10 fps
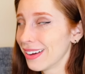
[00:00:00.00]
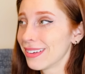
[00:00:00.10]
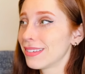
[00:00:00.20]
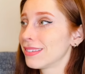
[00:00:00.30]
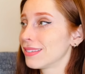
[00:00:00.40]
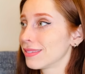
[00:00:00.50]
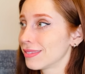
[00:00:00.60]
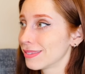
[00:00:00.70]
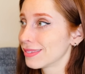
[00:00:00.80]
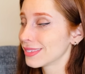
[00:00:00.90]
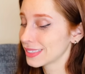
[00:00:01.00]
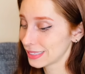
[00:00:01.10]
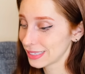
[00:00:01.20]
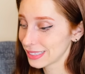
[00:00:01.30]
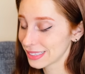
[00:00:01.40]
Oh,
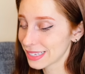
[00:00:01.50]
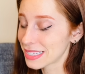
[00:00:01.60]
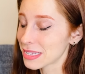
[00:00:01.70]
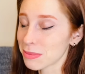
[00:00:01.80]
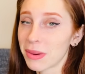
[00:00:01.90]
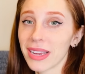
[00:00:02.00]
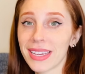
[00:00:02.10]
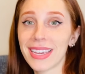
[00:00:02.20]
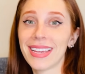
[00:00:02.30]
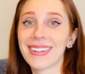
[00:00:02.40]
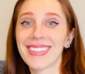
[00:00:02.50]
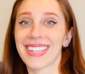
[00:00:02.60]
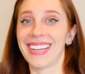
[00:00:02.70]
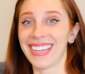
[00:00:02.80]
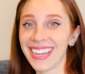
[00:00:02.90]
this is my year,
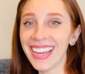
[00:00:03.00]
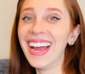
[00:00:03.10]
isn't it?